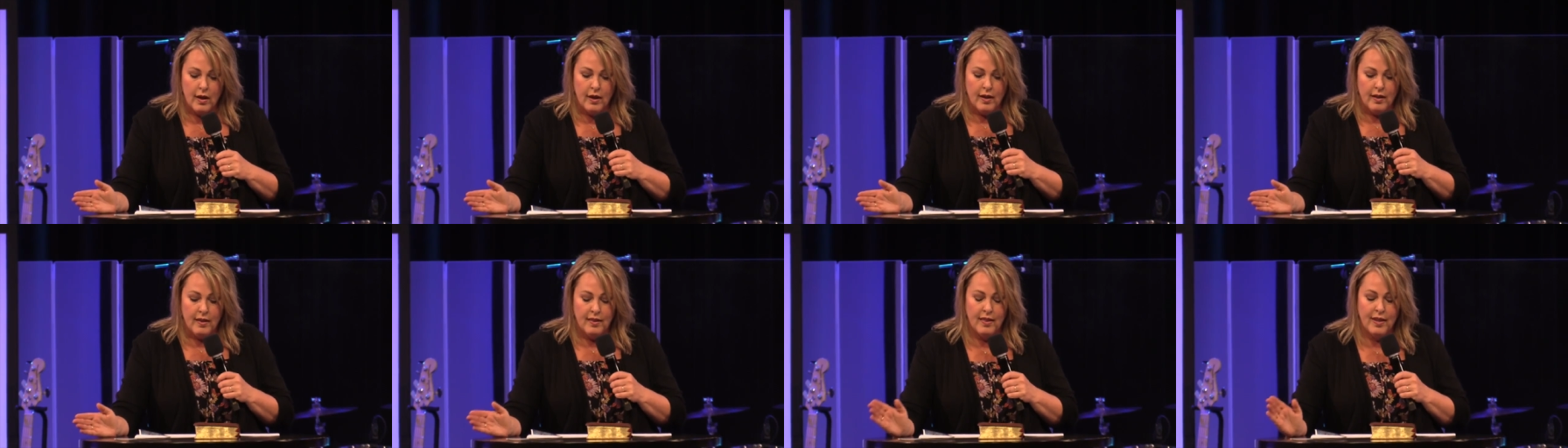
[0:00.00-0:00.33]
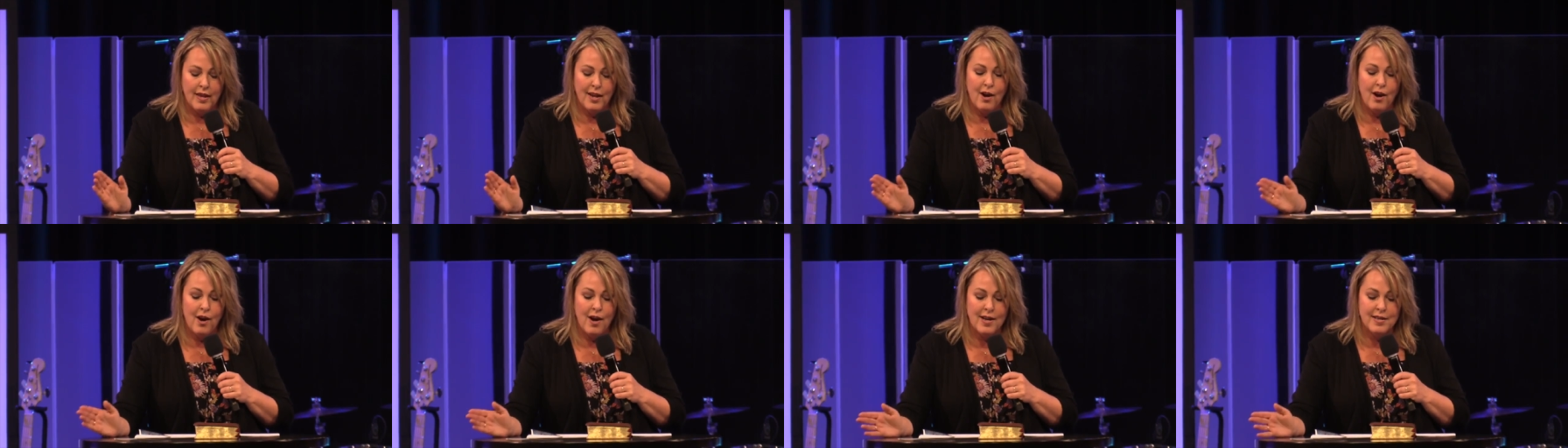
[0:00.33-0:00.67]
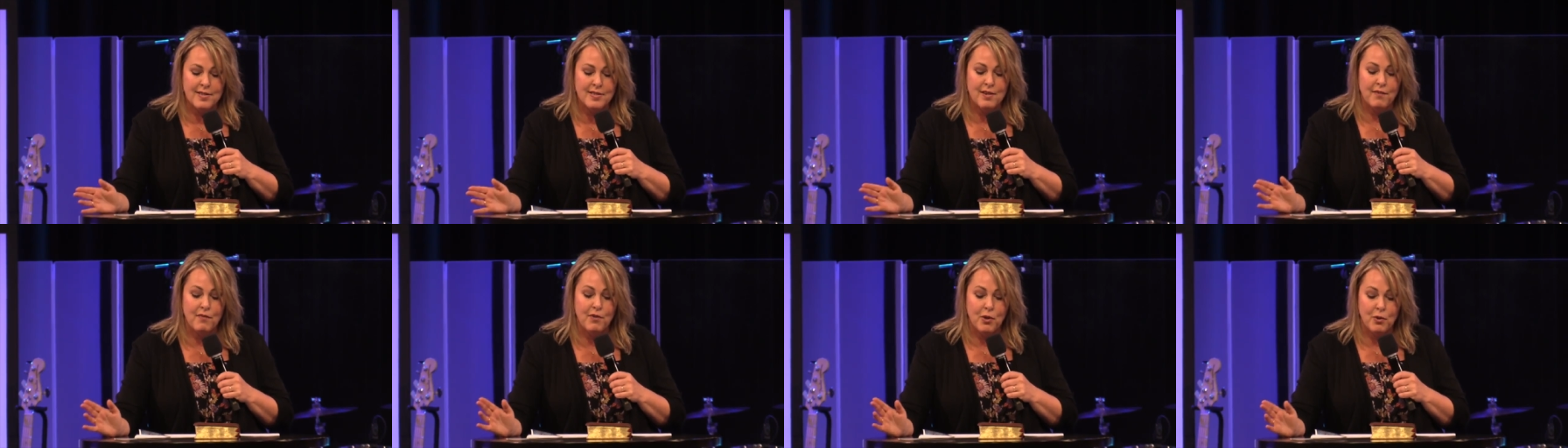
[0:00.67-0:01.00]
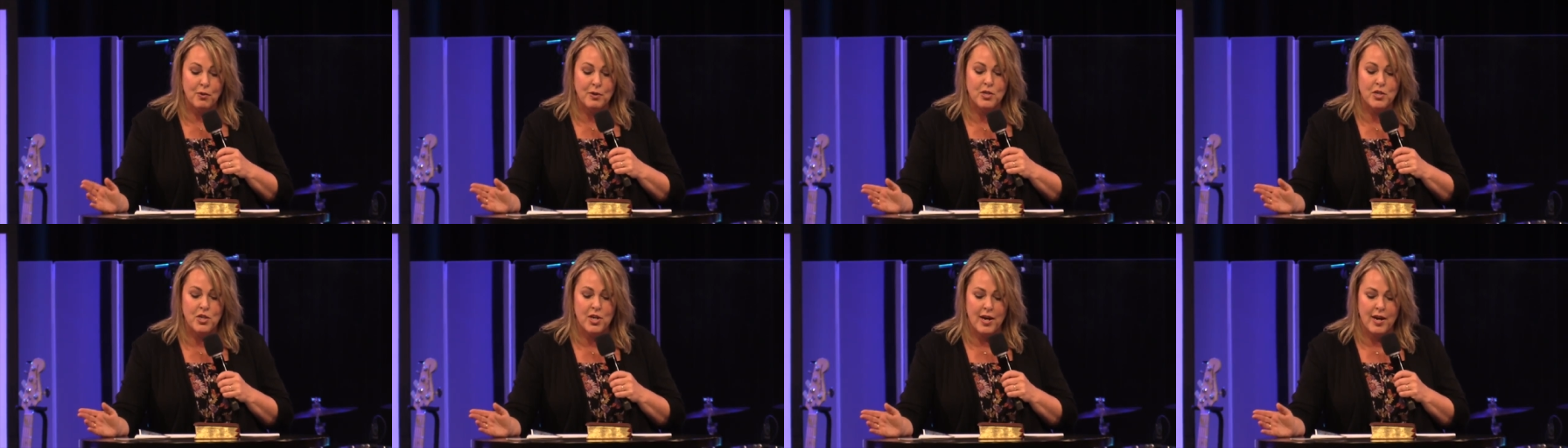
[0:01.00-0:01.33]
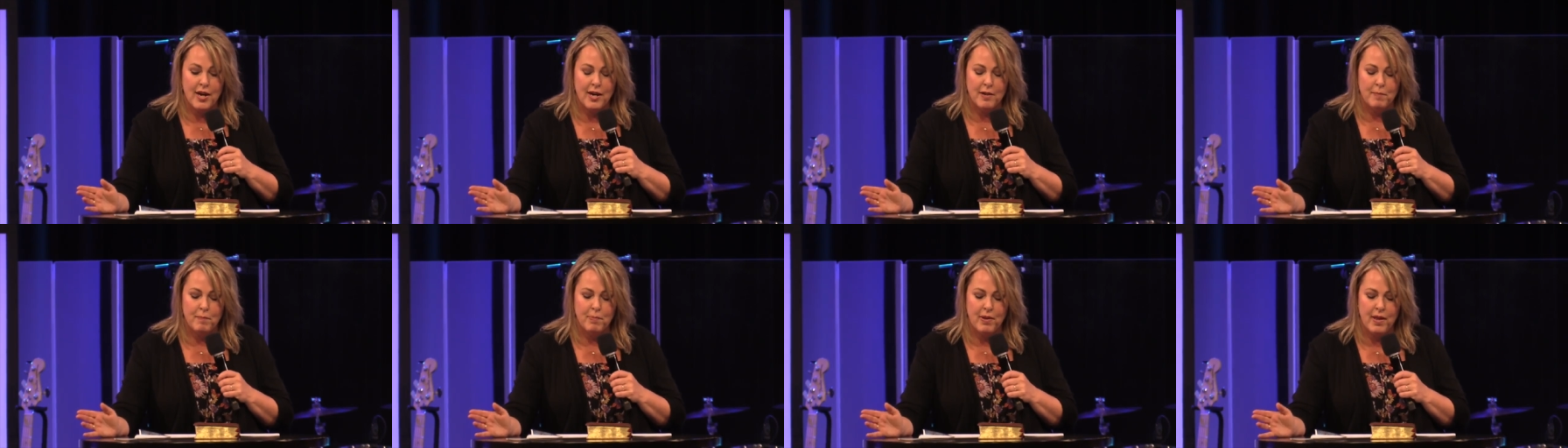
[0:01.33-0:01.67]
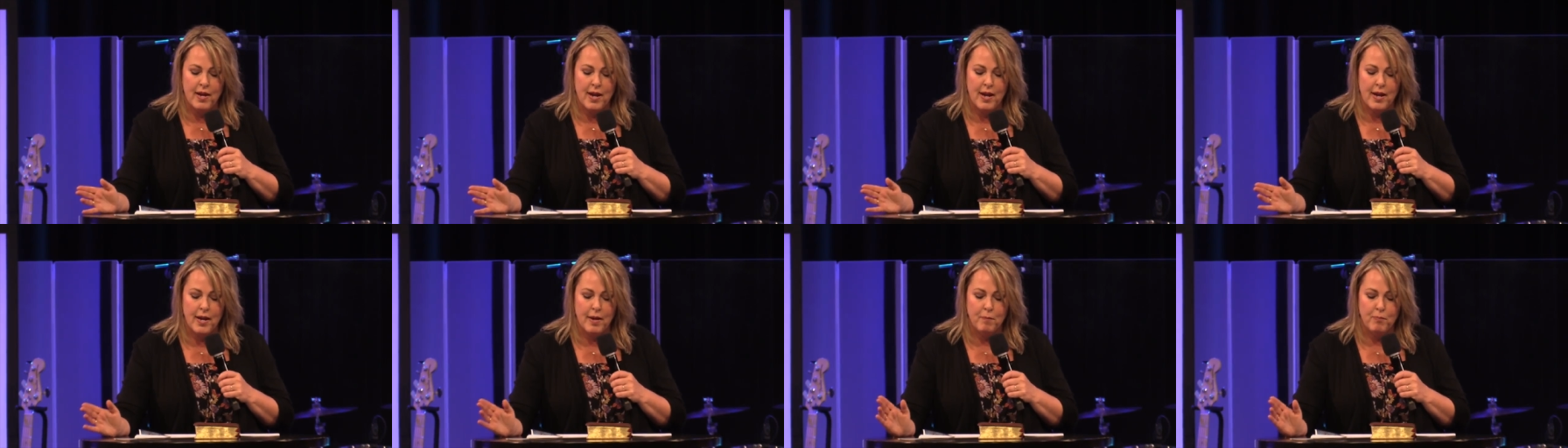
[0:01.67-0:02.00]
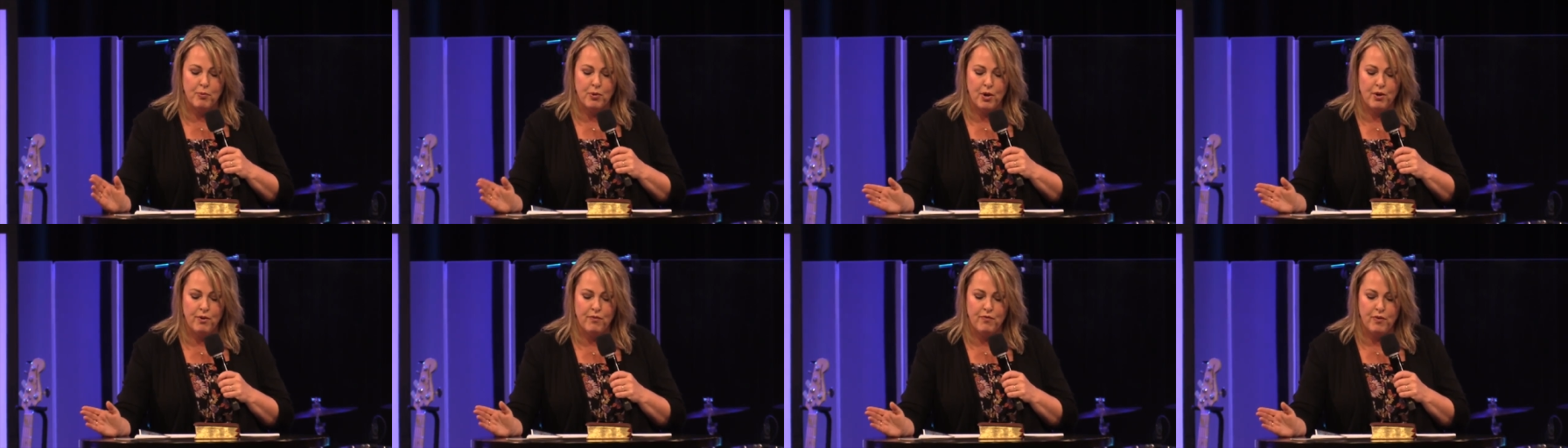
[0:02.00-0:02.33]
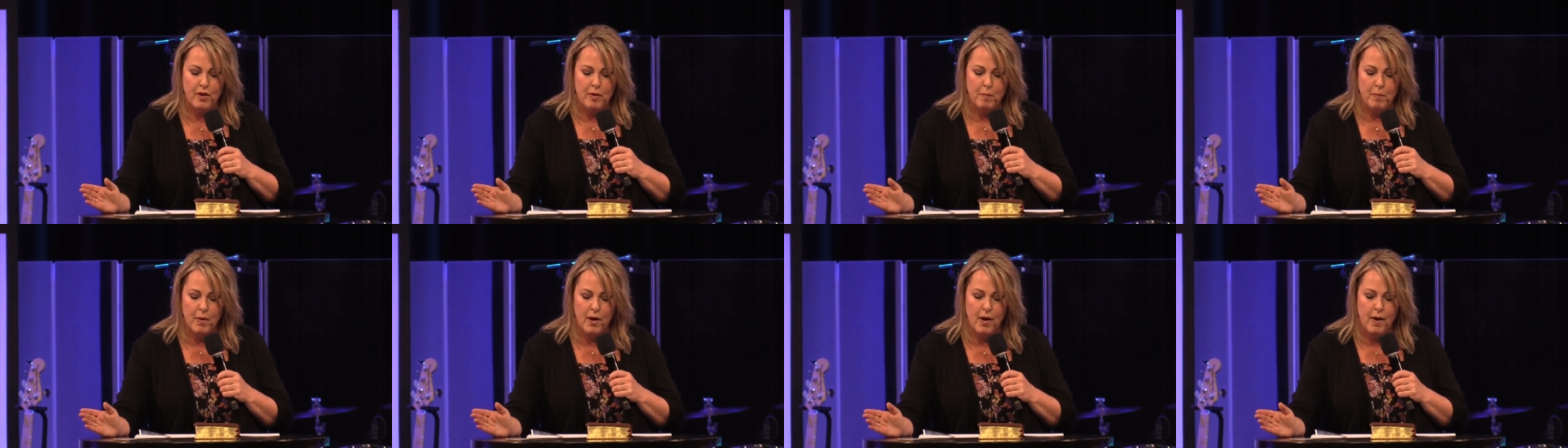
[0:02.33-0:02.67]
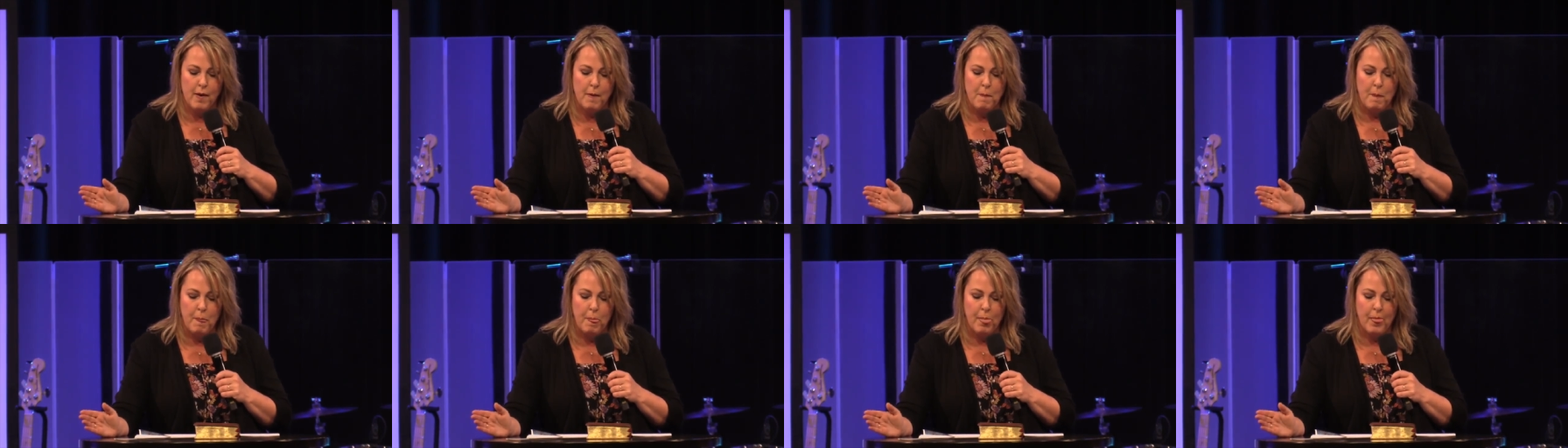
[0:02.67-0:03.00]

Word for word: The odds of your child playing pro football